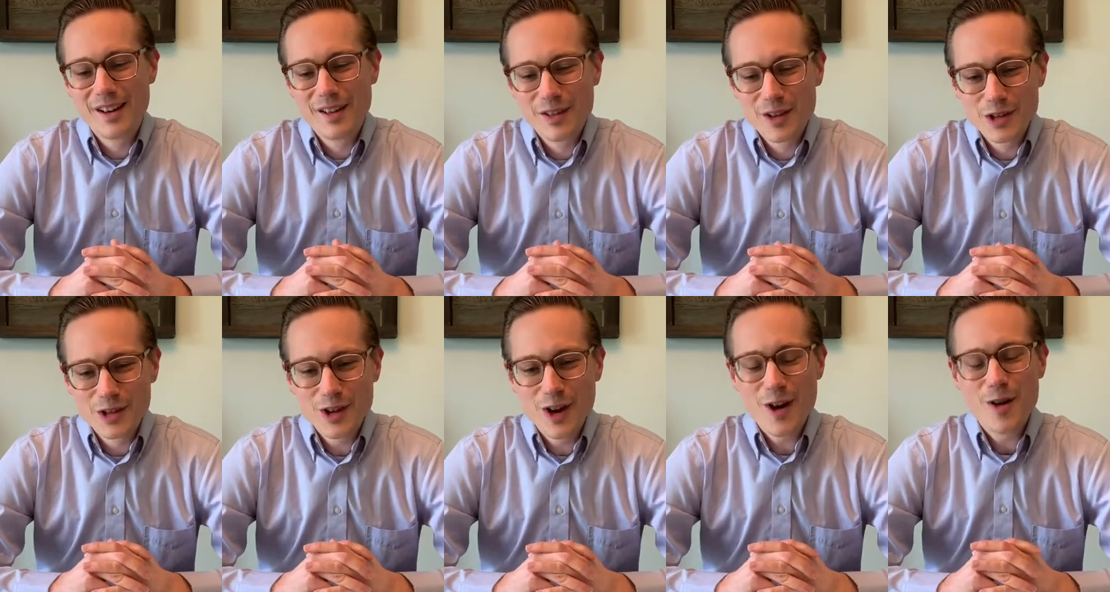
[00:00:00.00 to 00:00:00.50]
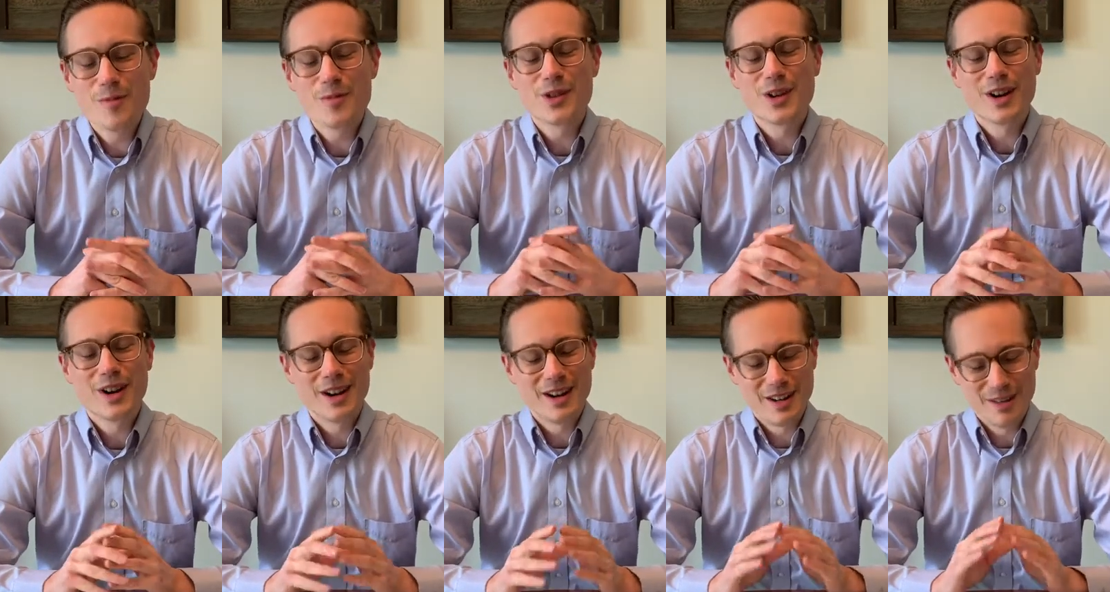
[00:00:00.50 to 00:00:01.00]
The Psalms
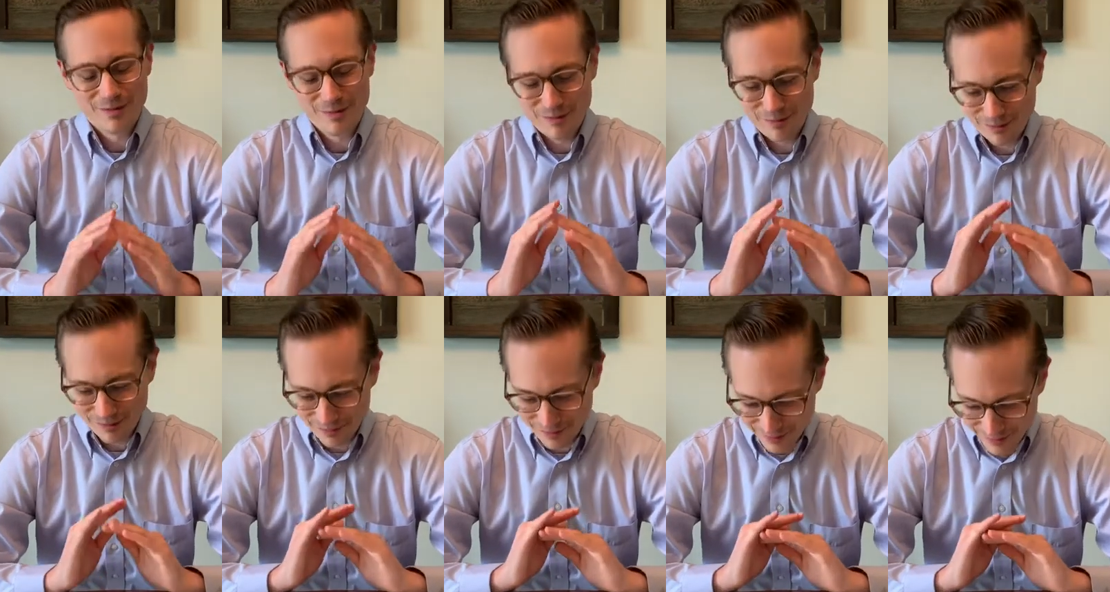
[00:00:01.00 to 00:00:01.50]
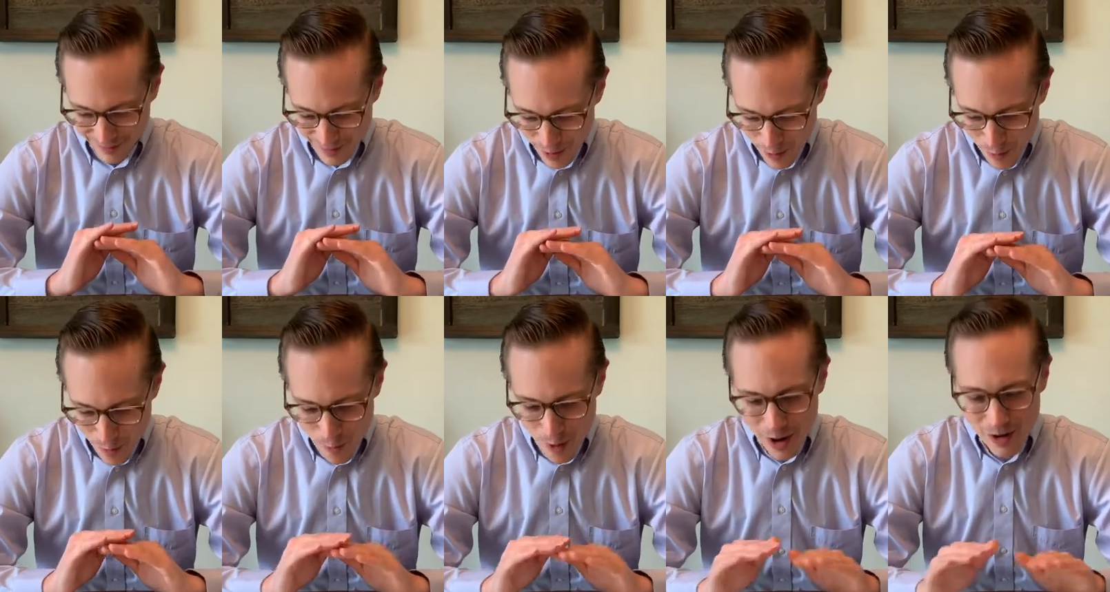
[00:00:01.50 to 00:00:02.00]
are a
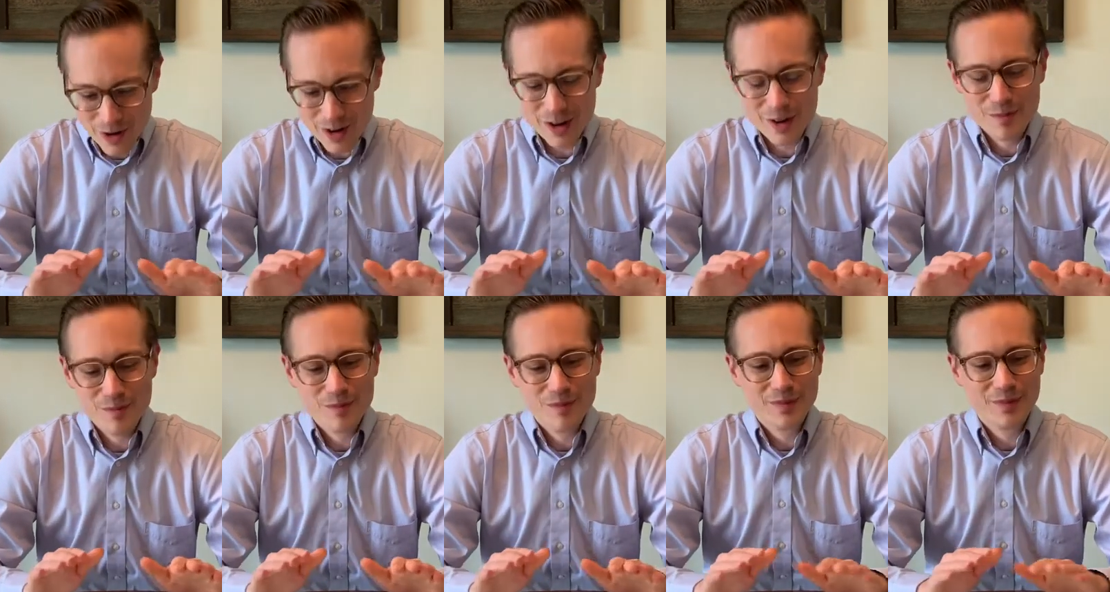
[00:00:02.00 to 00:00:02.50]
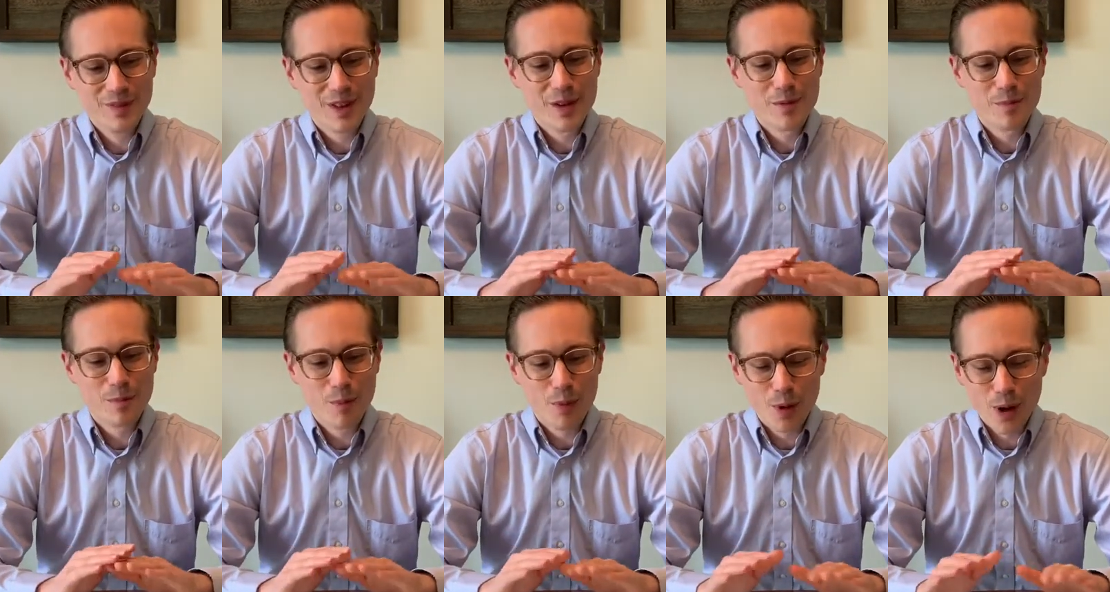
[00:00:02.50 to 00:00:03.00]
welcome
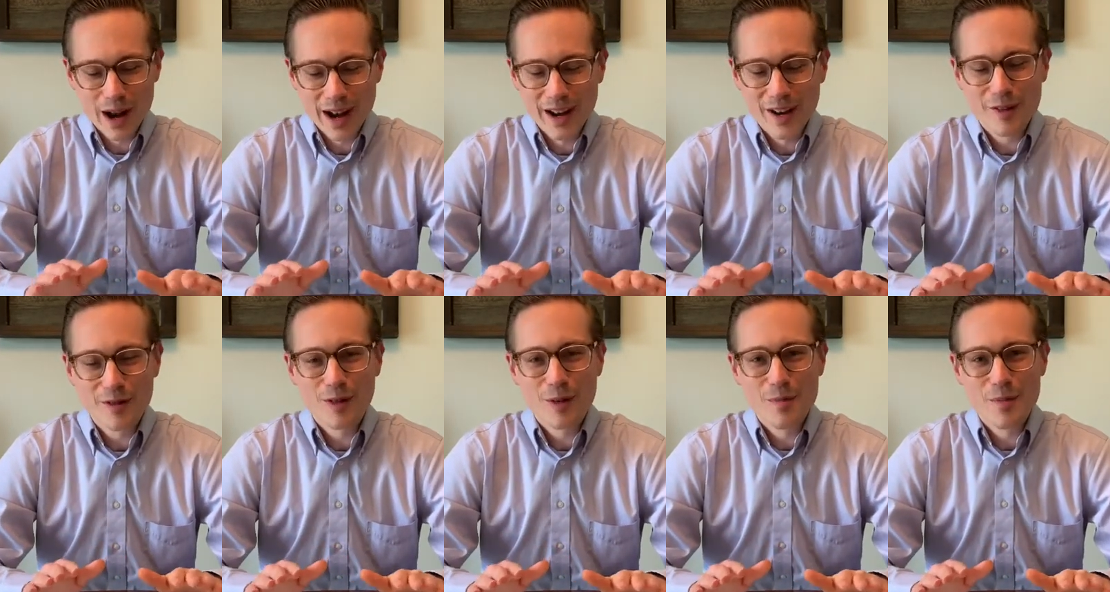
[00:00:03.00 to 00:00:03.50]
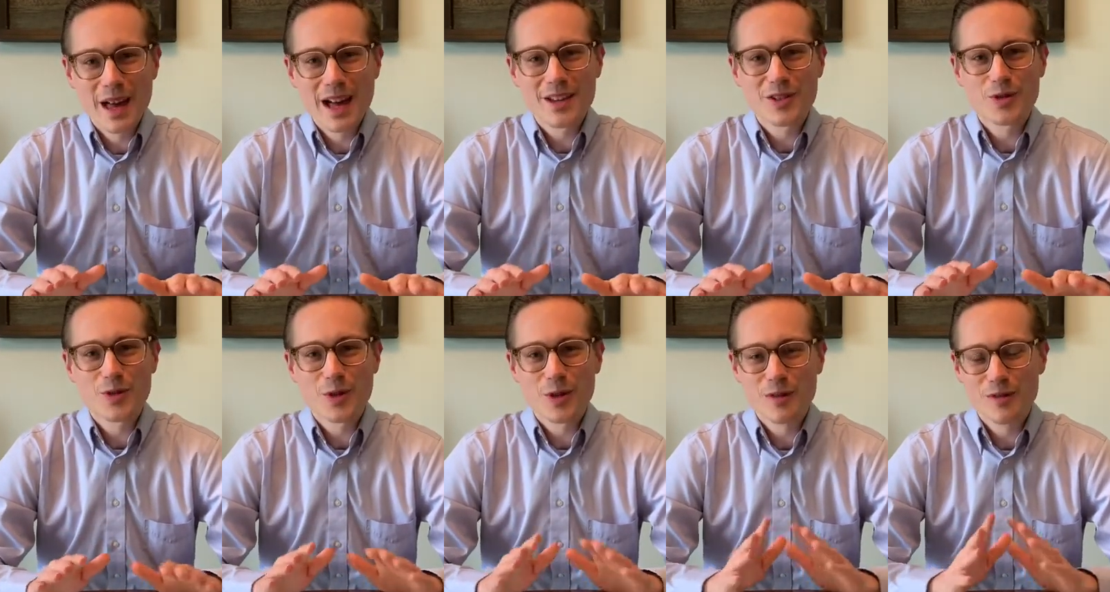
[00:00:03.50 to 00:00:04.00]
break from that
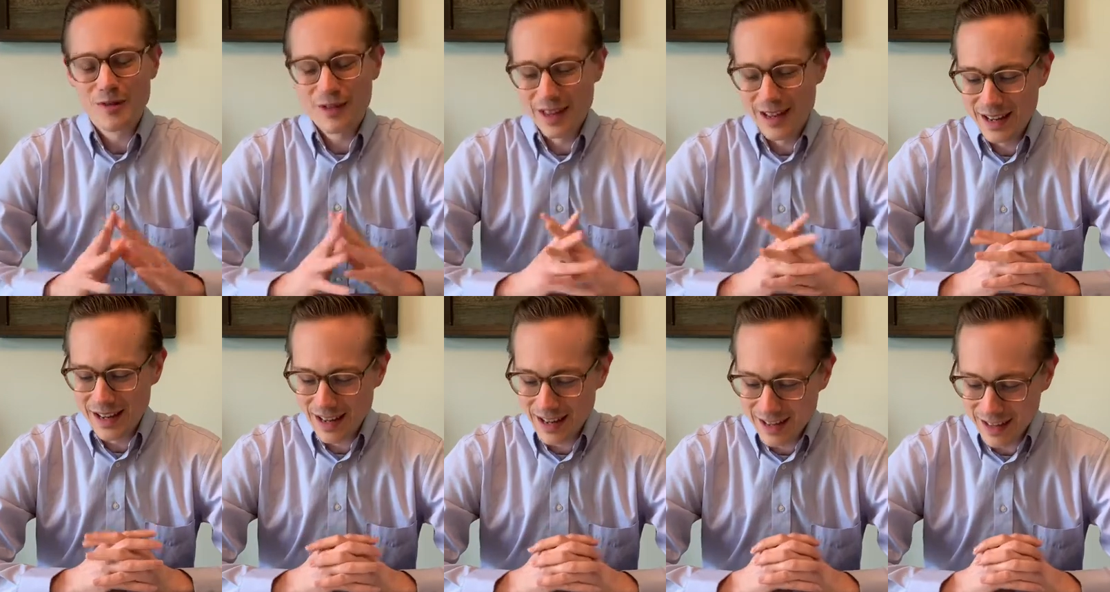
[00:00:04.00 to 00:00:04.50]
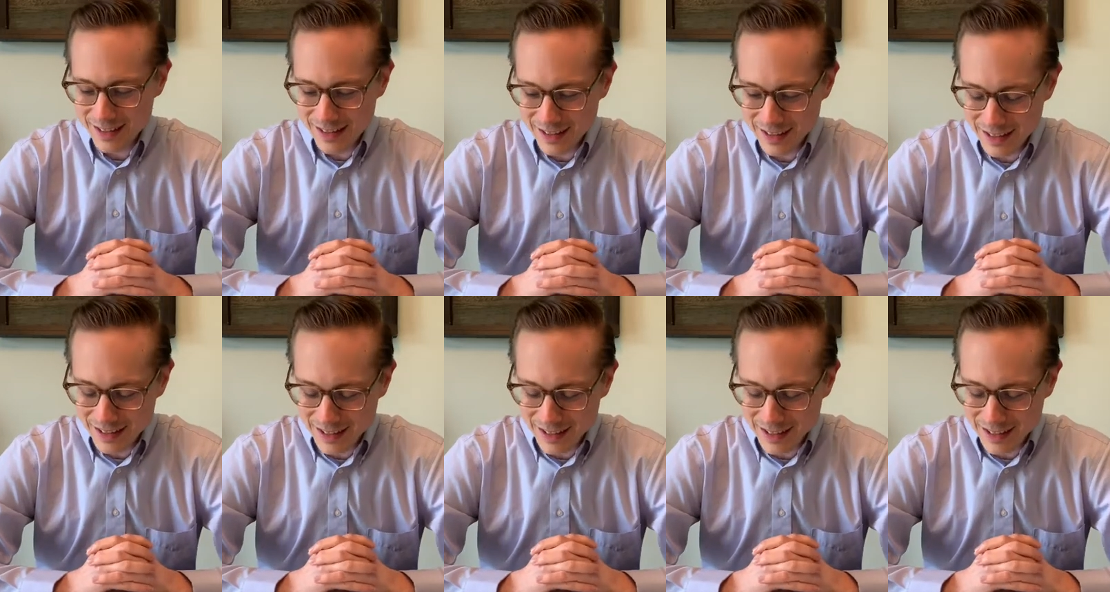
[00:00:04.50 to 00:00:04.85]
sort of thinking